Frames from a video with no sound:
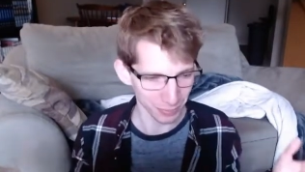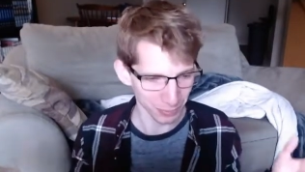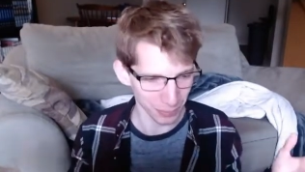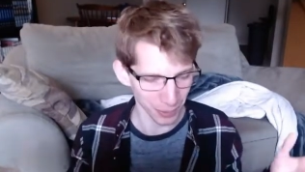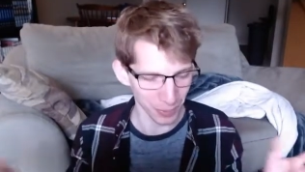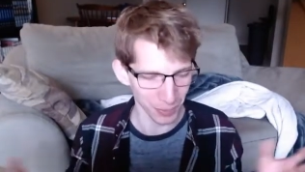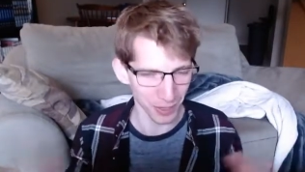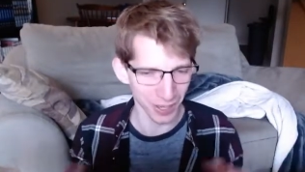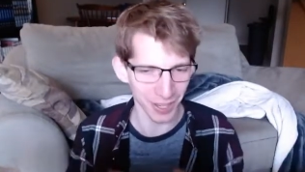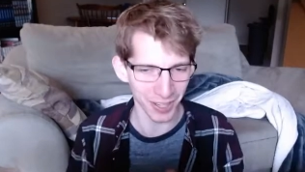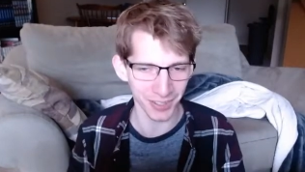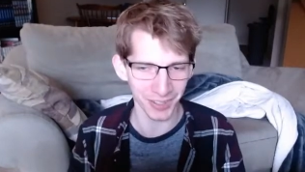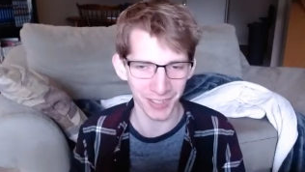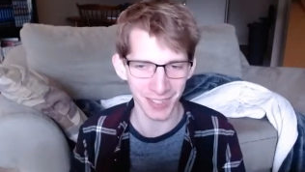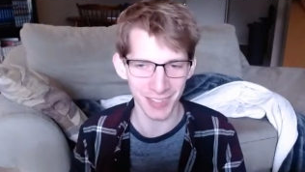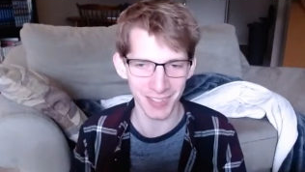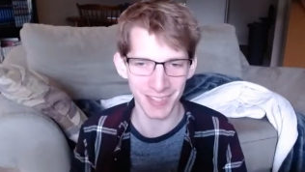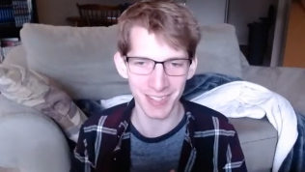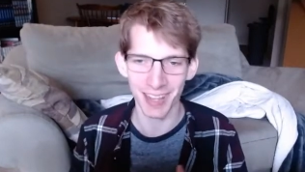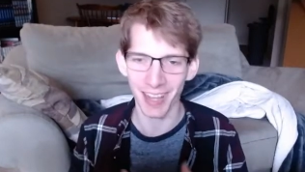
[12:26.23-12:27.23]
But
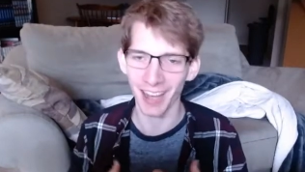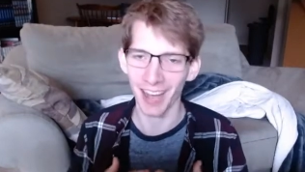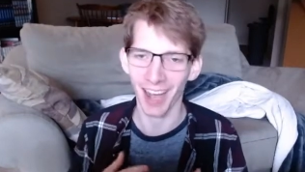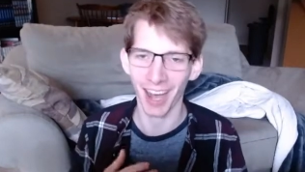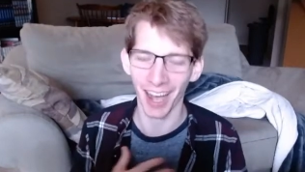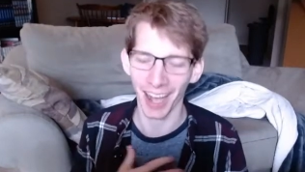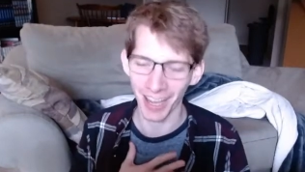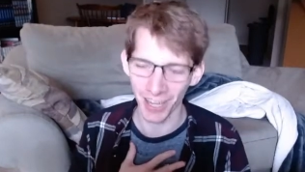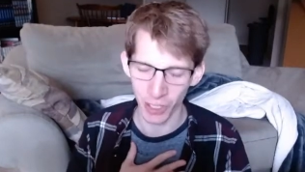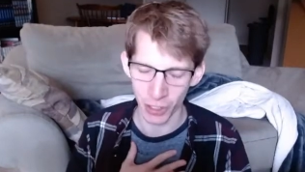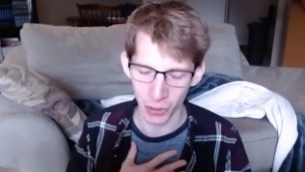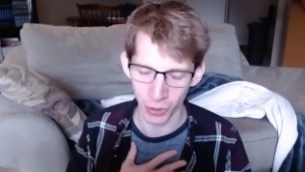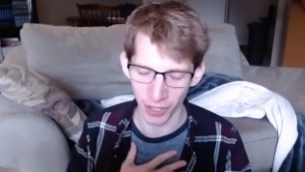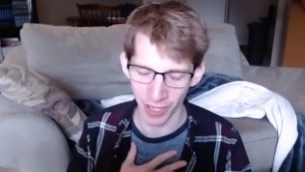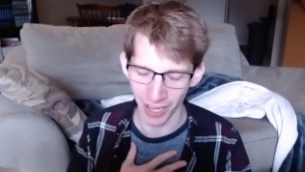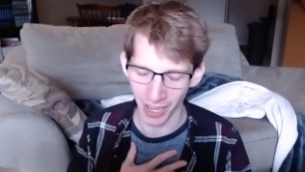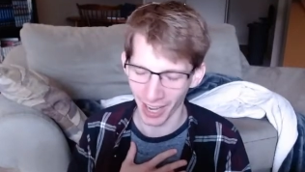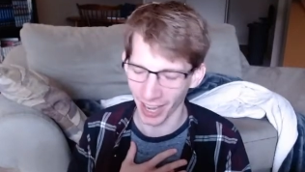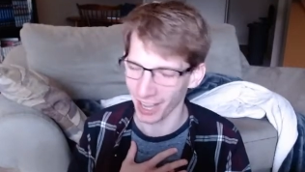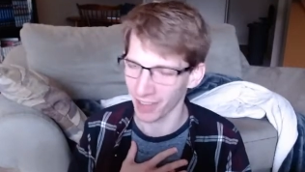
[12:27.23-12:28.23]
regardless, I enjoyed
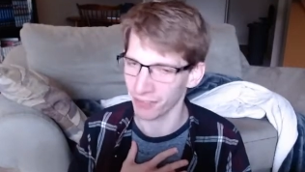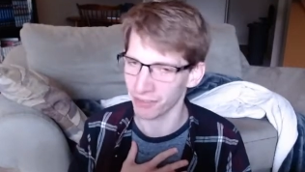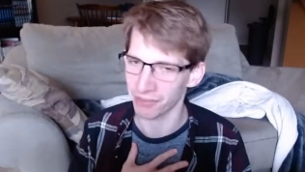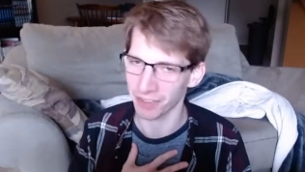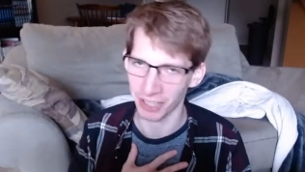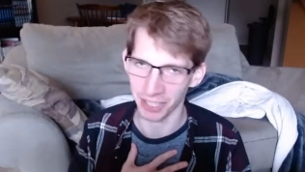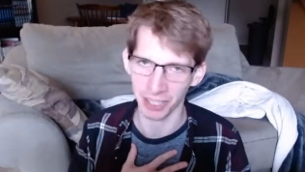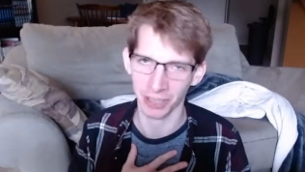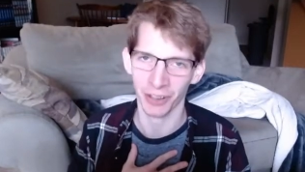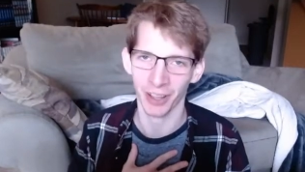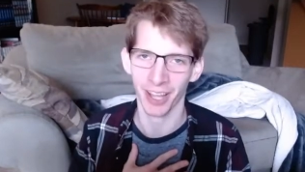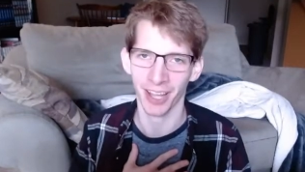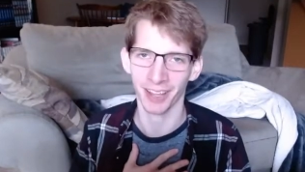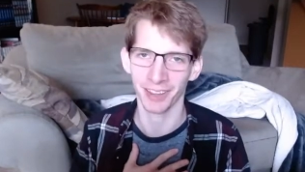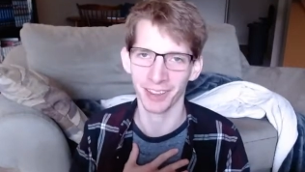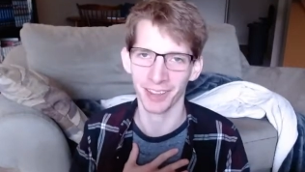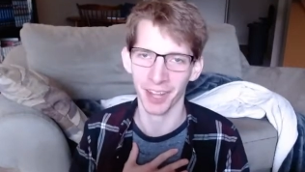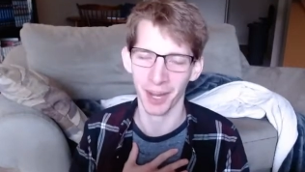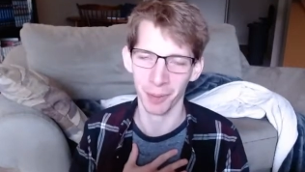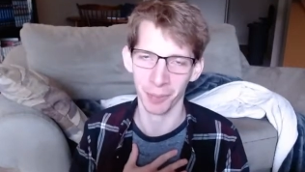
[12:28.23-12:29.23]
it. I am very
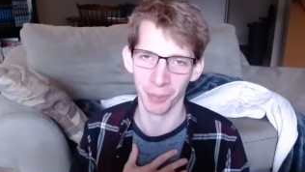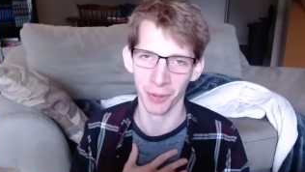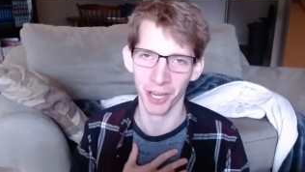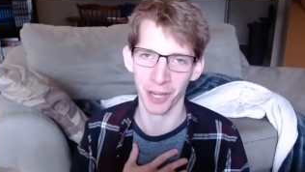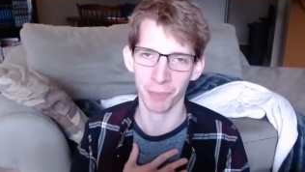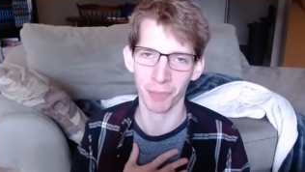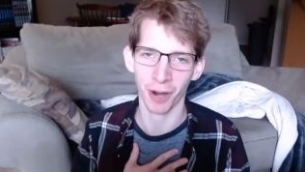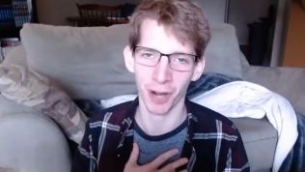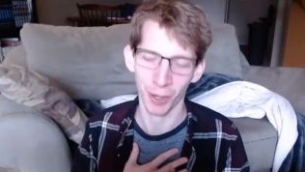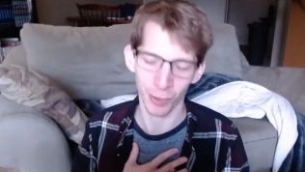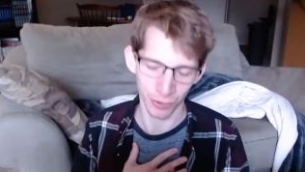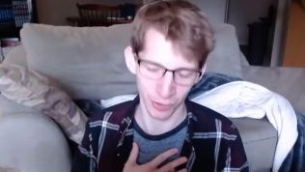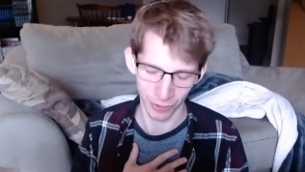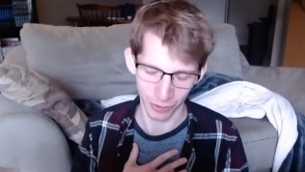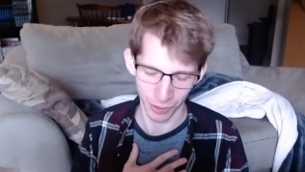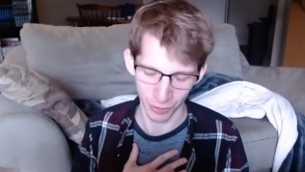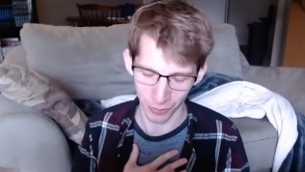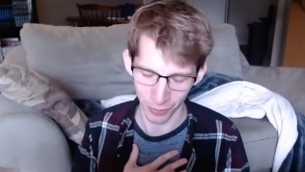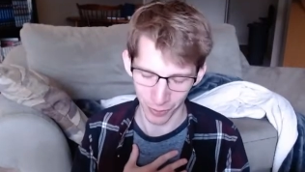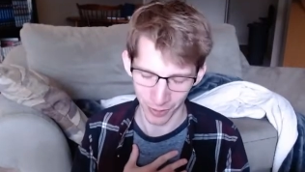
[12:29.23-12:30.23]
glad that I played Mario
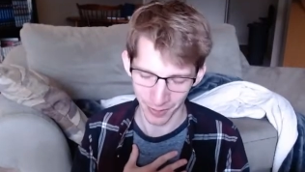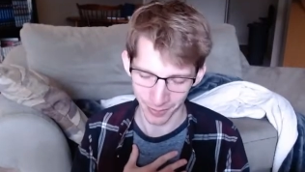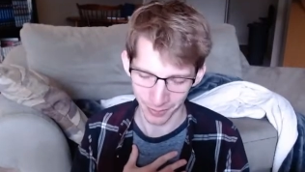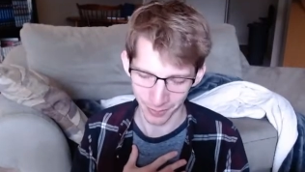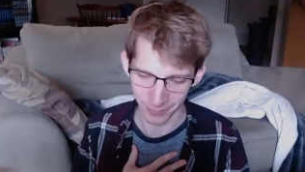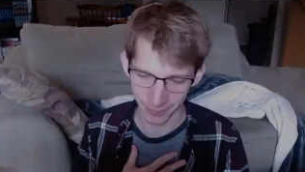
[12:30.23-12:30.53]
64.